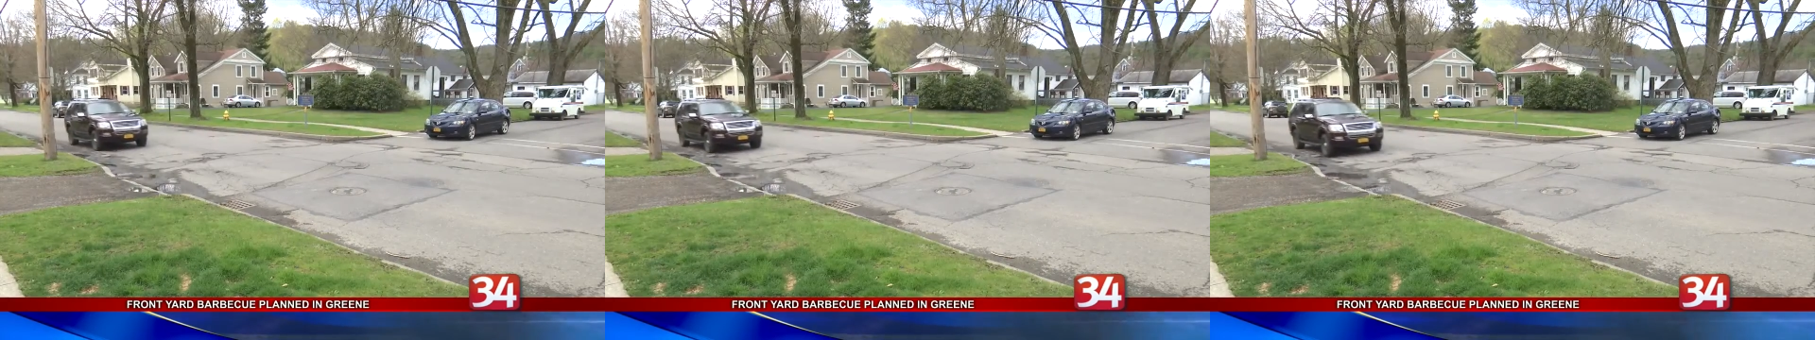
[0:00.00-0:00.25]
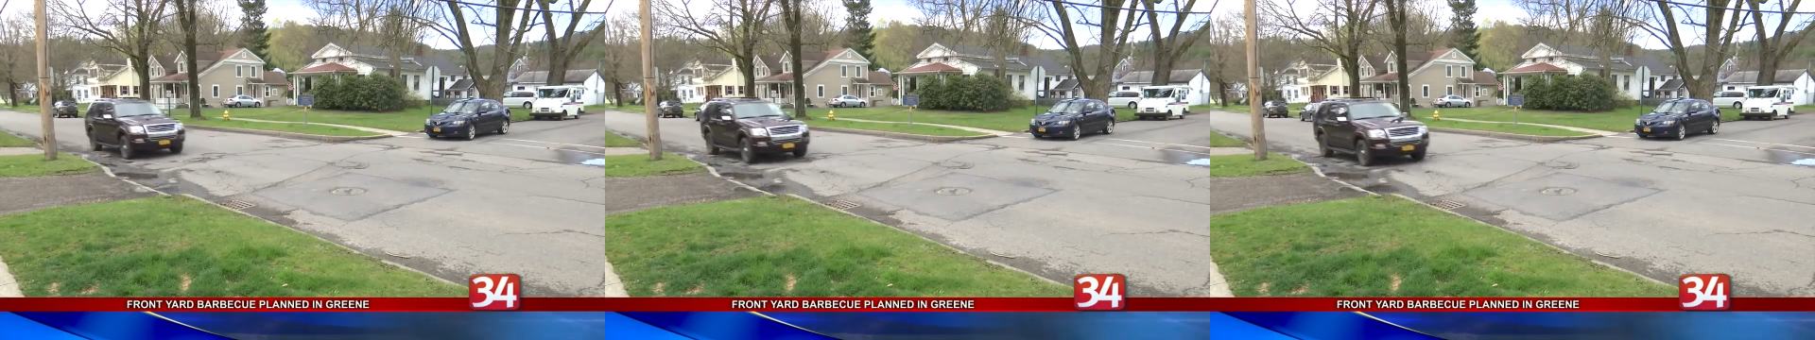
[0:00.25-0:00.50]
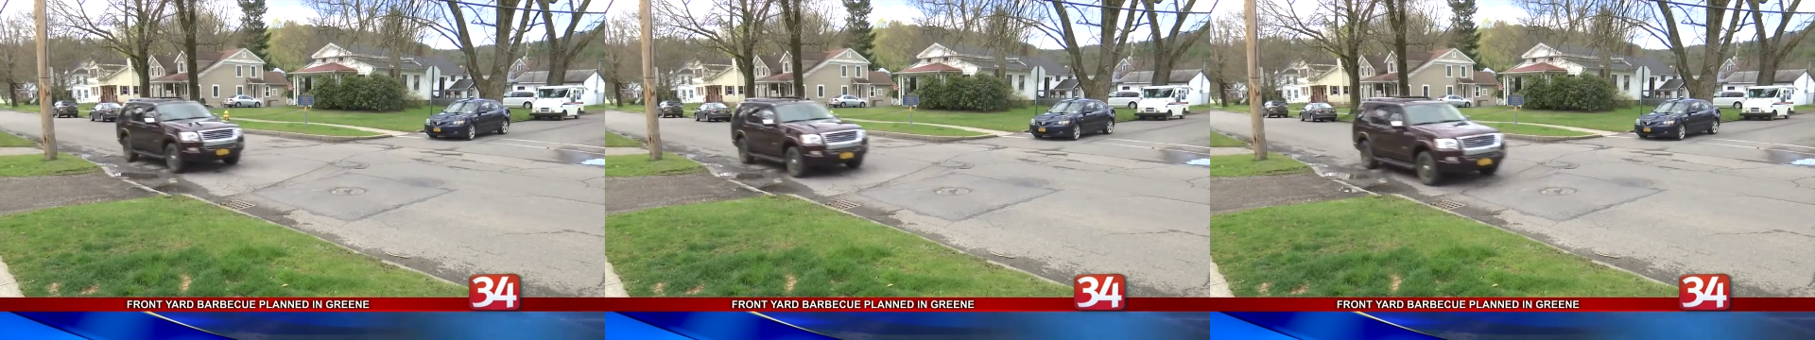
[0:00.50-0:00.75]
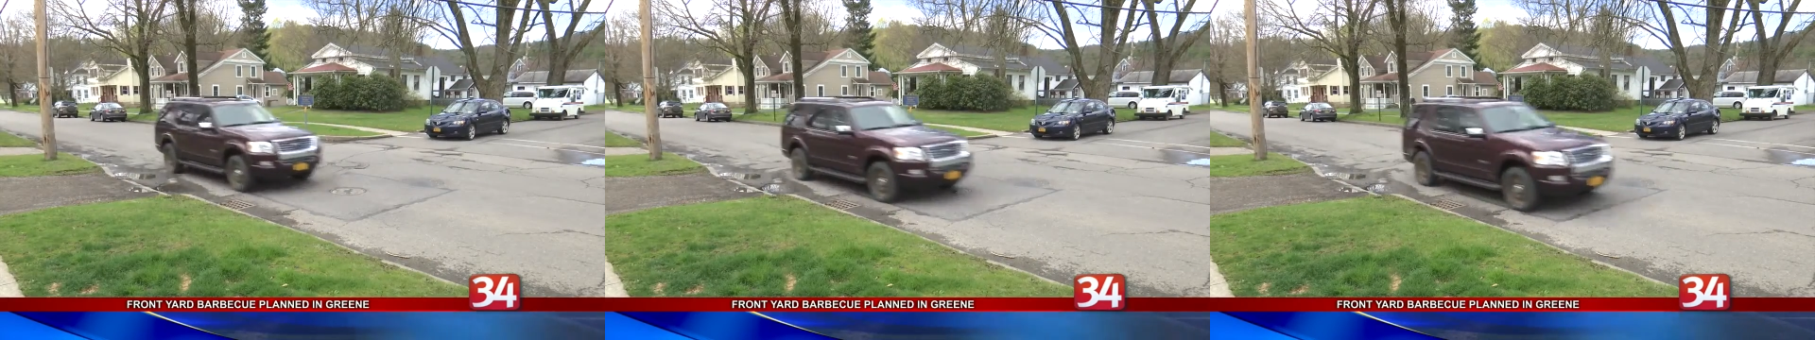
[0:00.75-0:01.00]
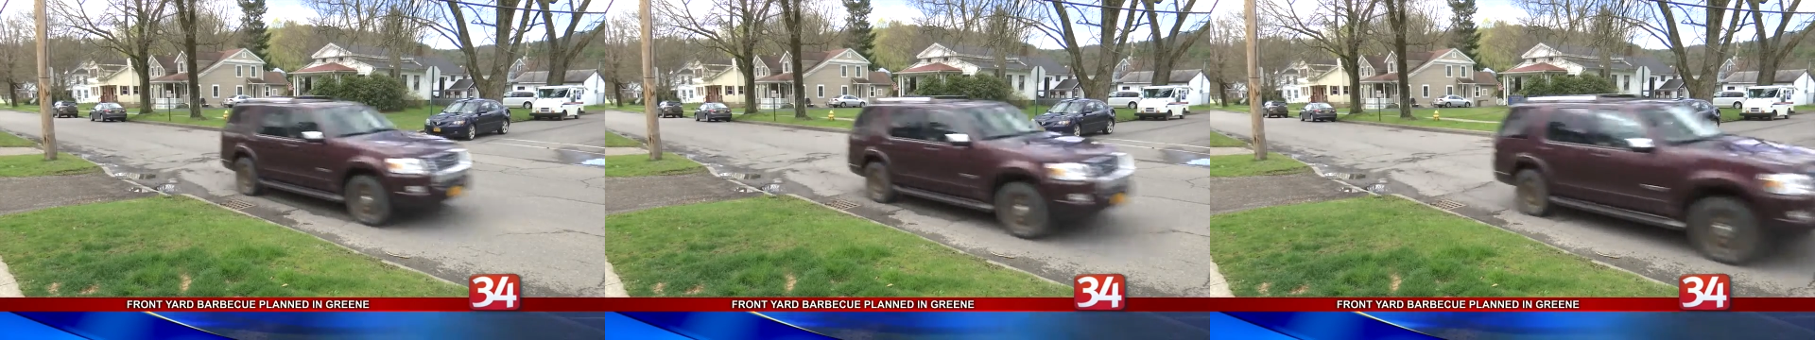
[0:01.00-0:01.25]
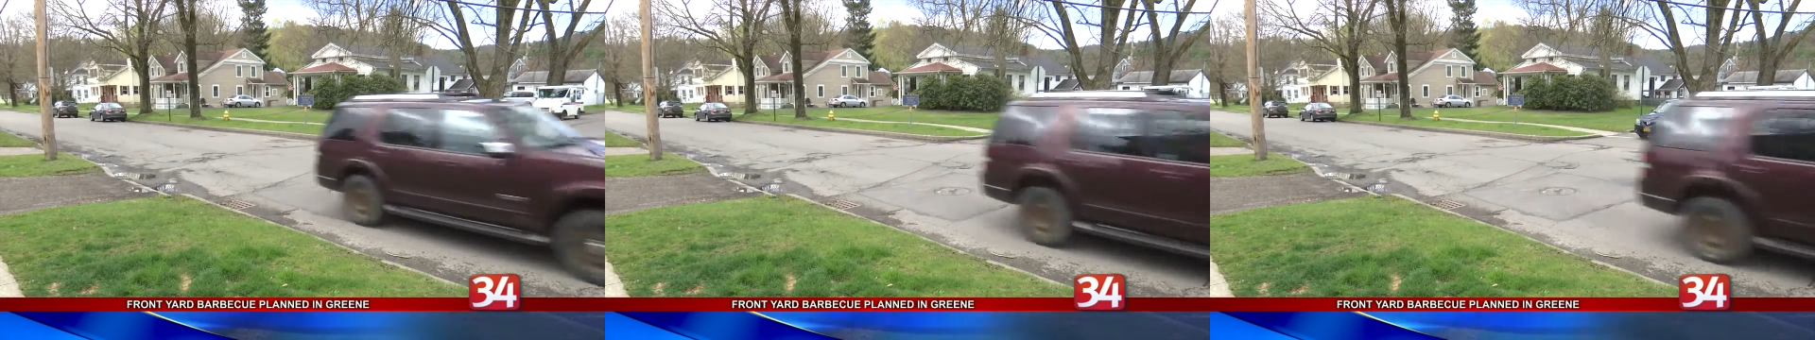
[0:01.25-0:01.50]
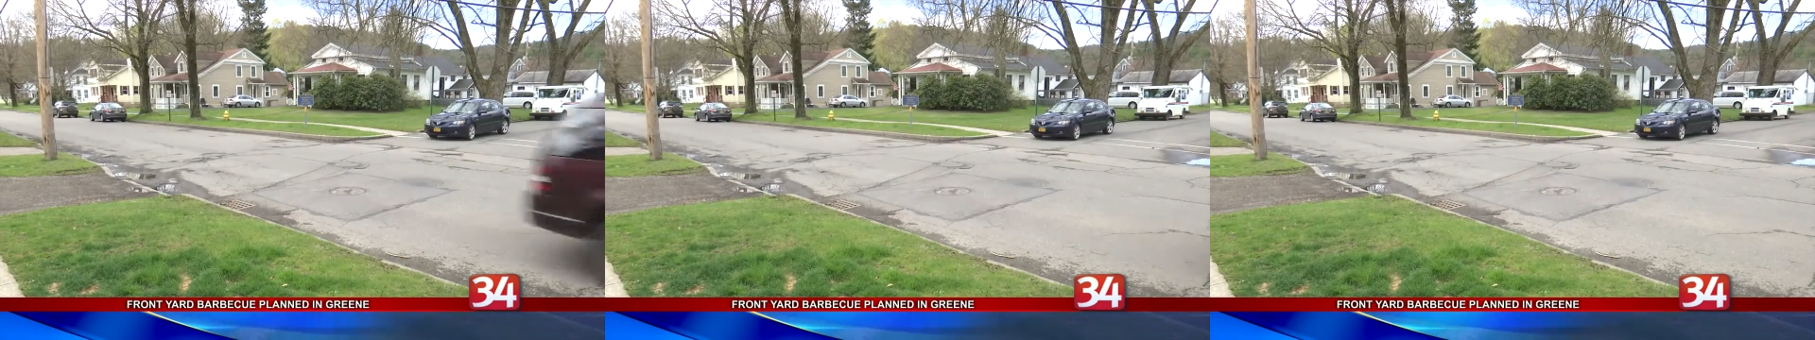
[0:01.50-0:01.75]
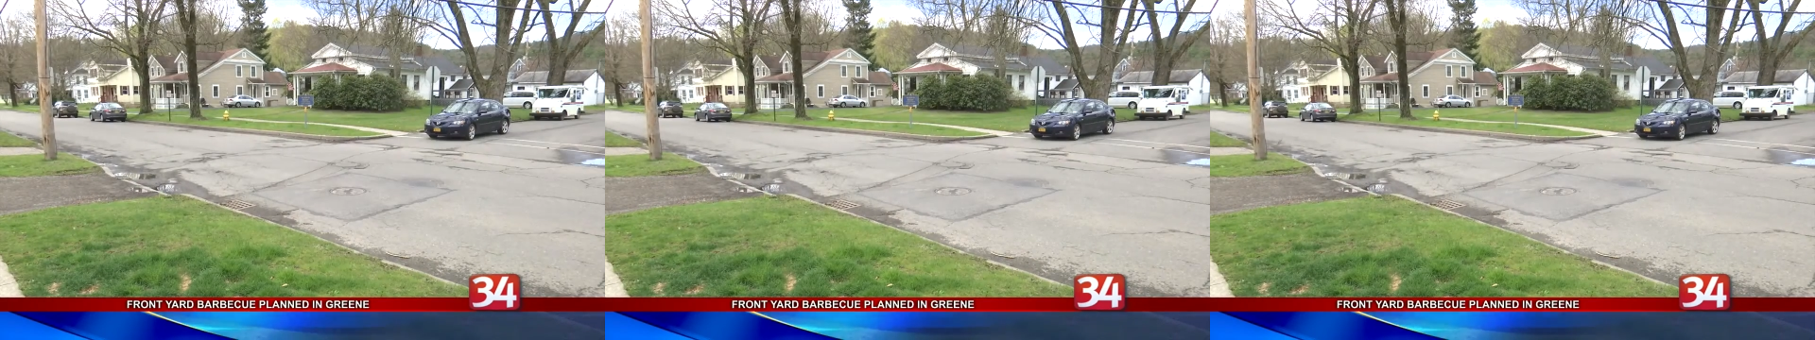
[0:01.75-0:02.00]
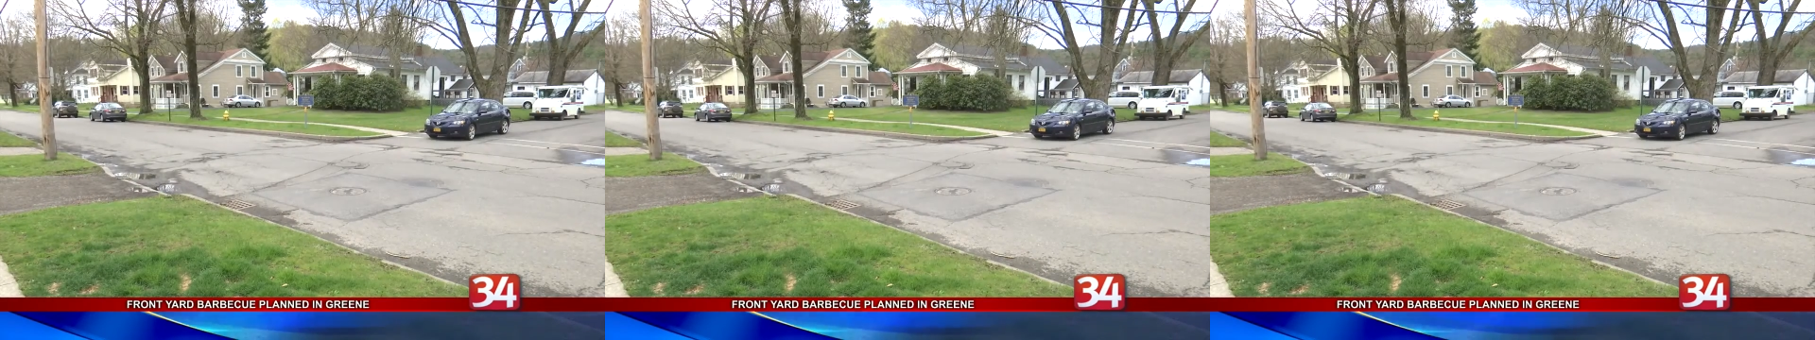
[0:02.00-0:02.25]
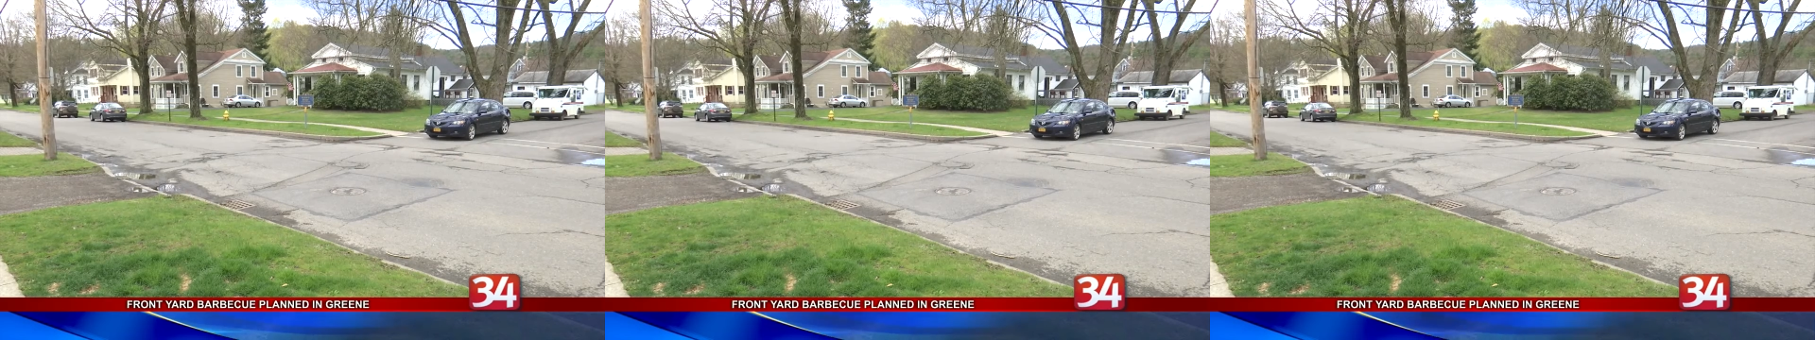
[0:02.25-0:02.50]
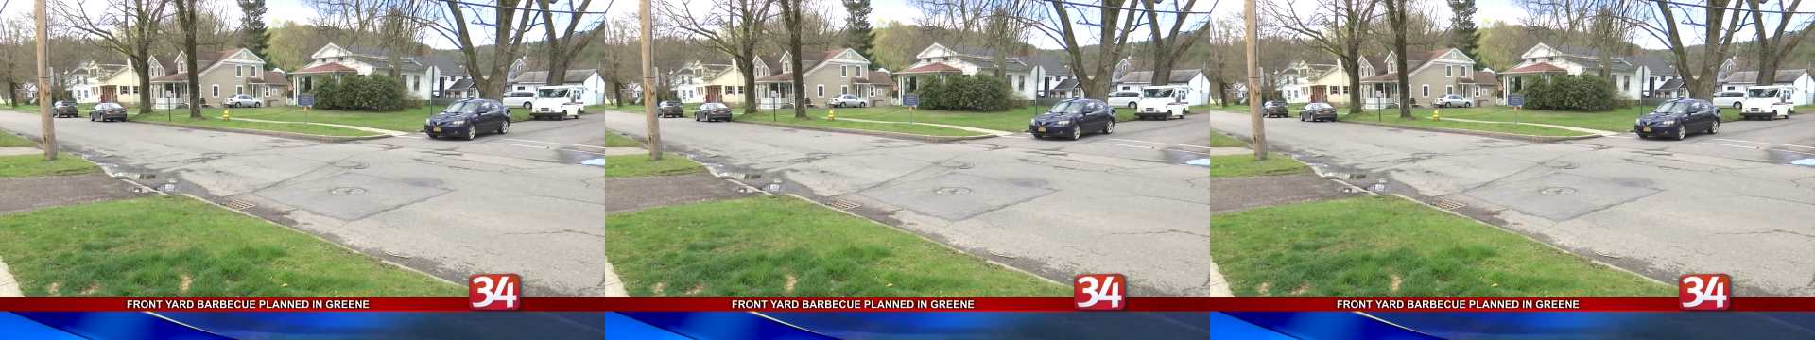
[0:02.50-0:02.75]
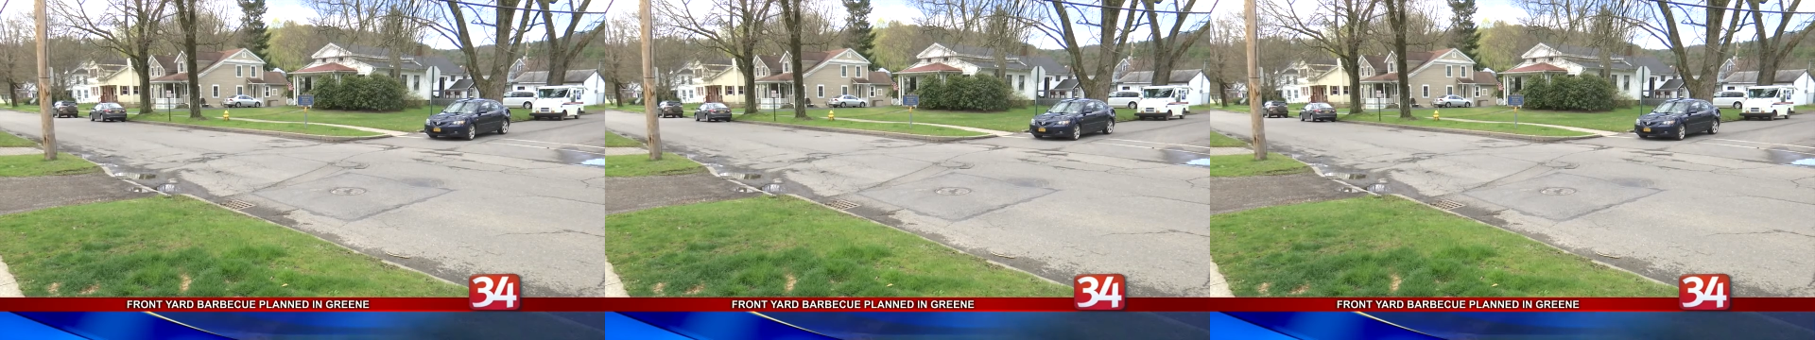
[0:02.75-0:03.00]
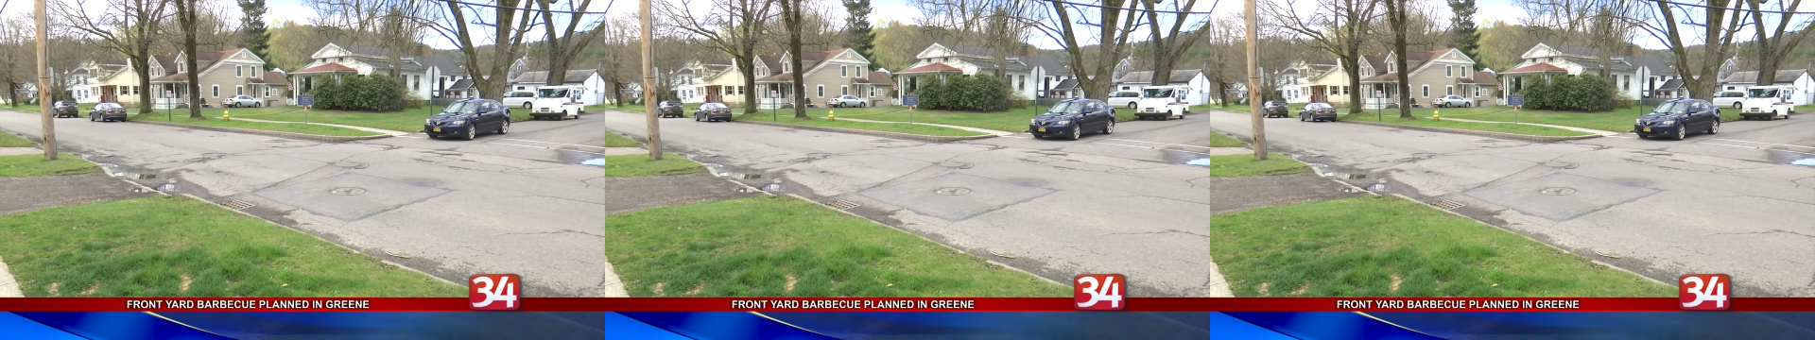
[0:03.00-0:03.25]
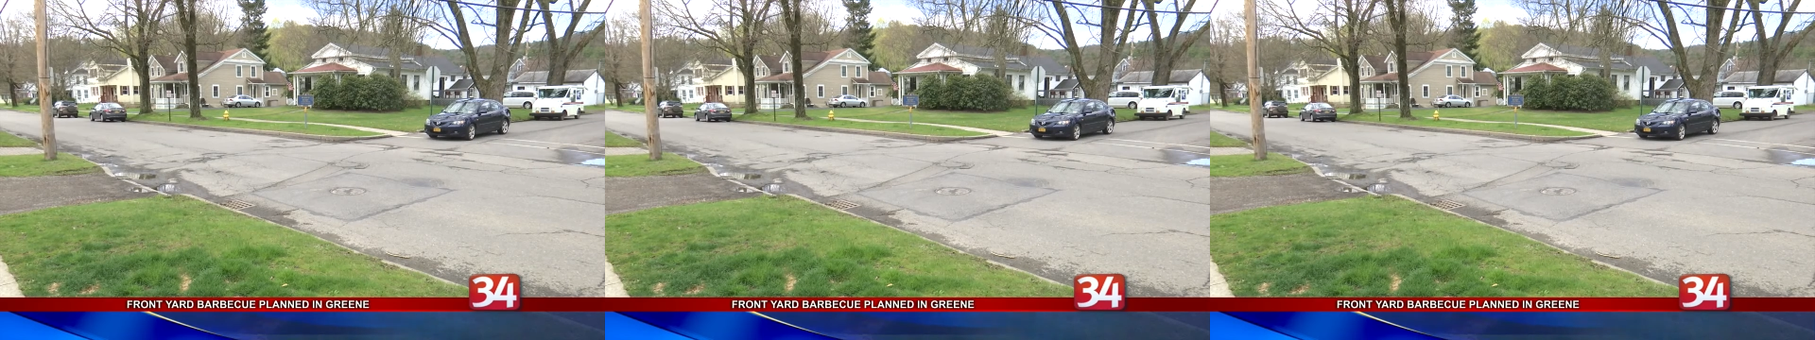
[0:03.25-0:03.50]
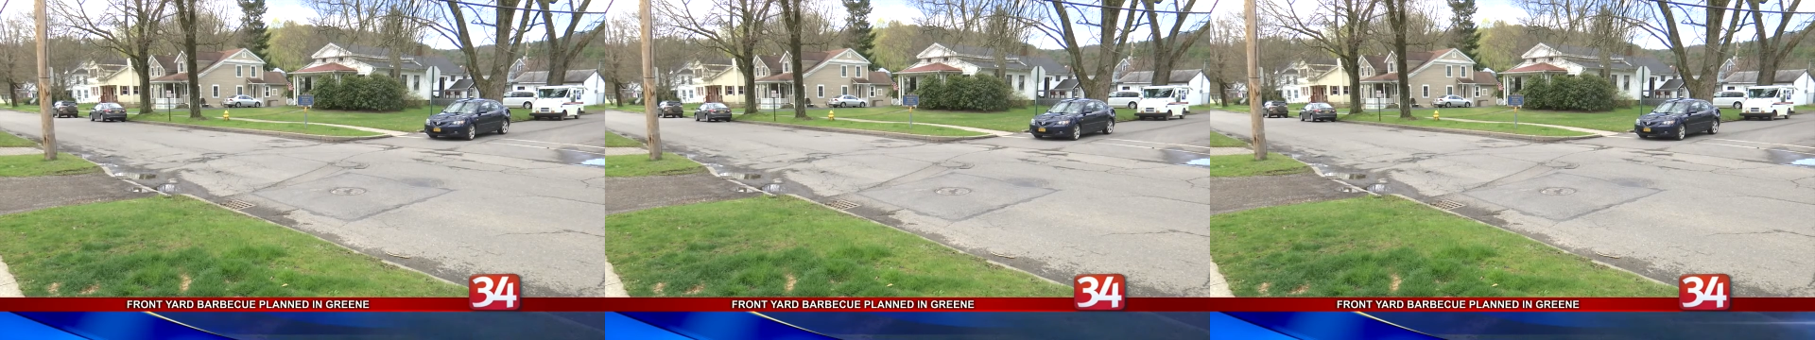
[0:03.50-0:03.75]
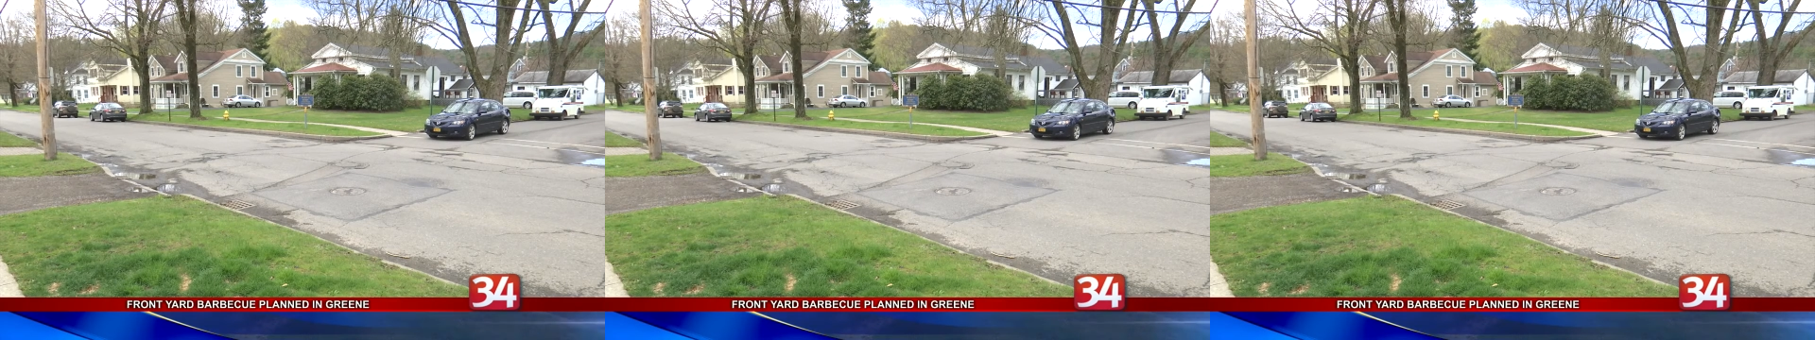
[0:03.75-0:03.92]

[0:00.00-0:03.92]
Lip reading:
No face is visible, so there are no lips to read.